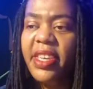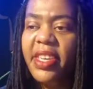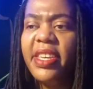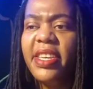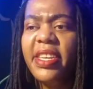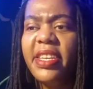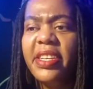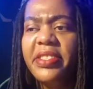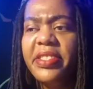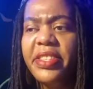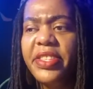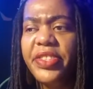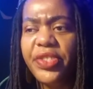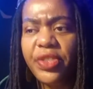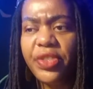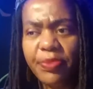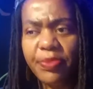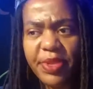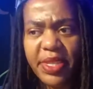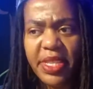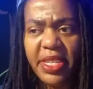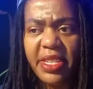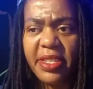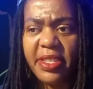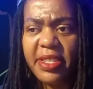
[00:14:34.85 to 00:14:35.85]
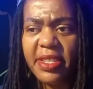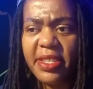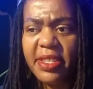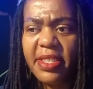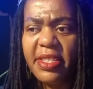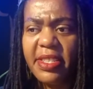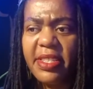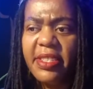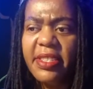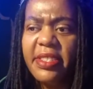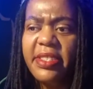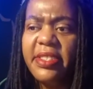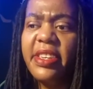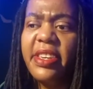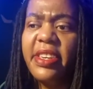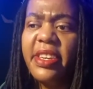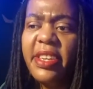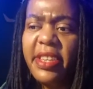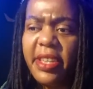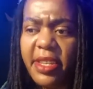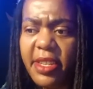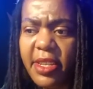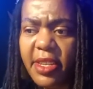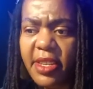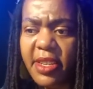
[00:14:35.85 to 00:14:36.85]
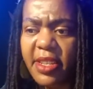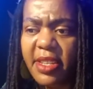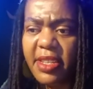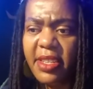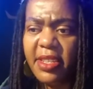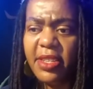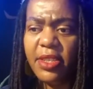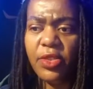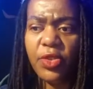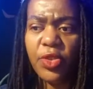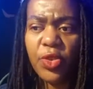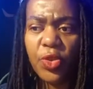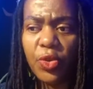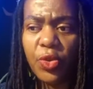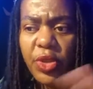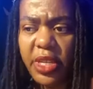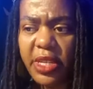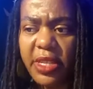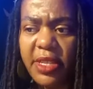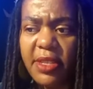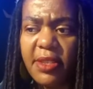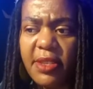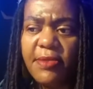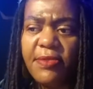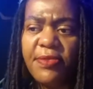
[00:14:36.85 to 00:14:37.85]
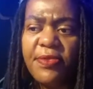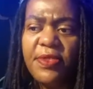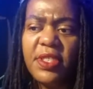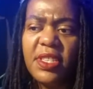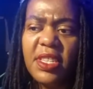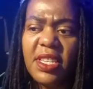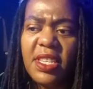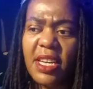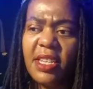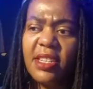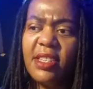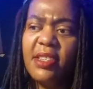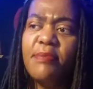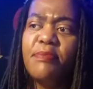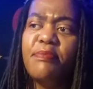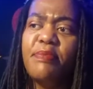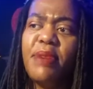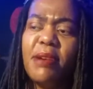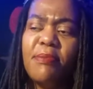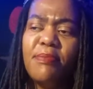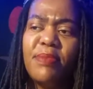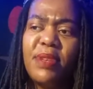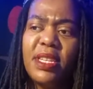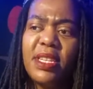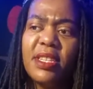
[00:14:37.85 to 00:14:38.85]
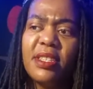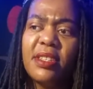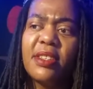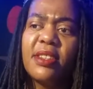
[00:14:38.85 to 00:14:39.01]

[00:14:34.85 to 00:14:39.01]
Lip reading: in the dream state, dare and do it physically in public